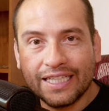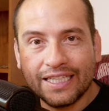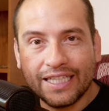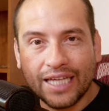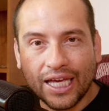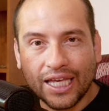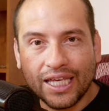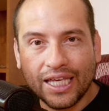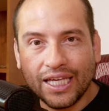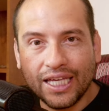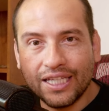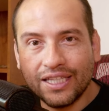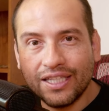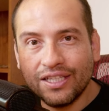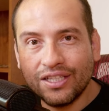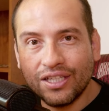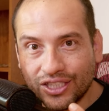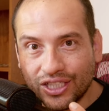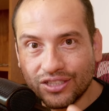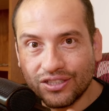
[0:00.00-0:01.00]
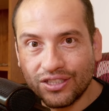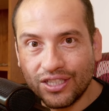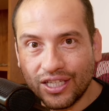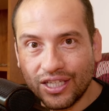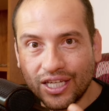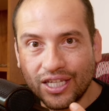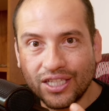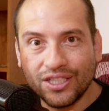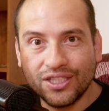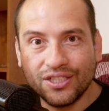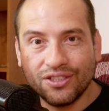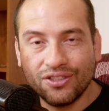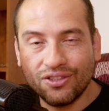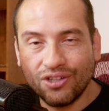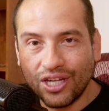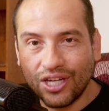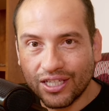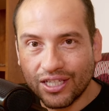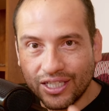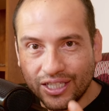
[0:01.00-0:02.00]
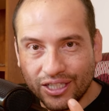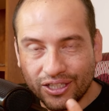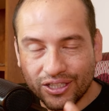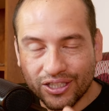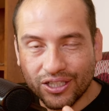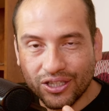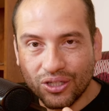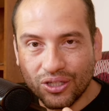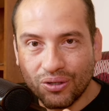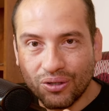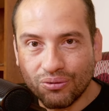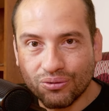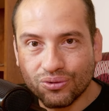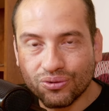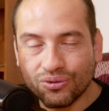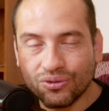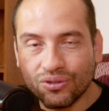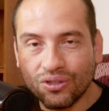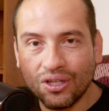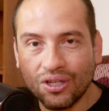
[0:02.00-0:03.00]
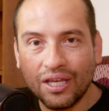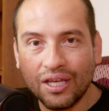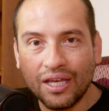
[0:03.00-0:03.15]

that hit, just engaged directly in the nose.